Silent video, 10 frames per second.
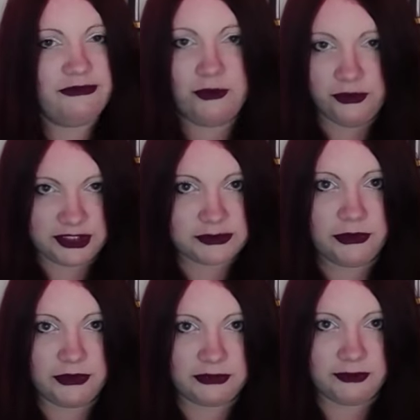before this
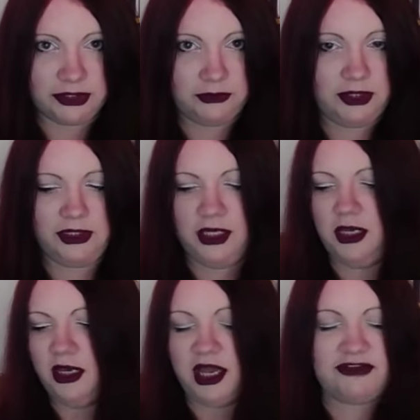point, by the way.
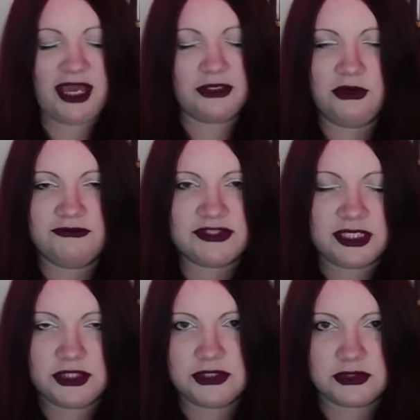I've had
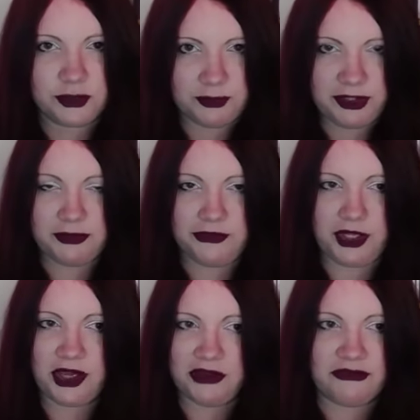conversations with the people
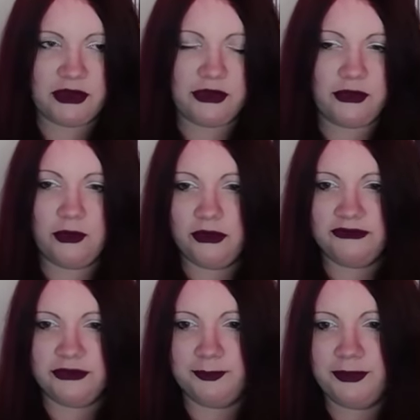that I've hurt, all
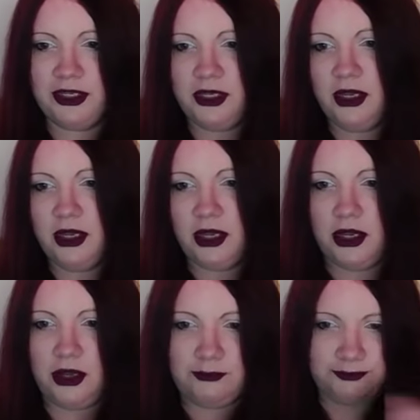of them.
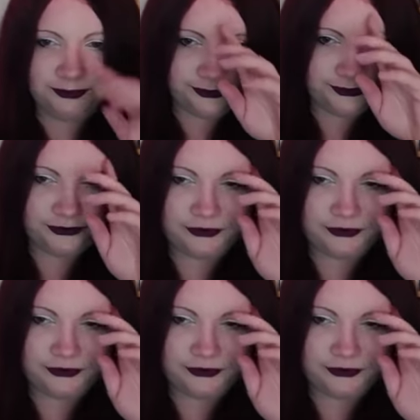And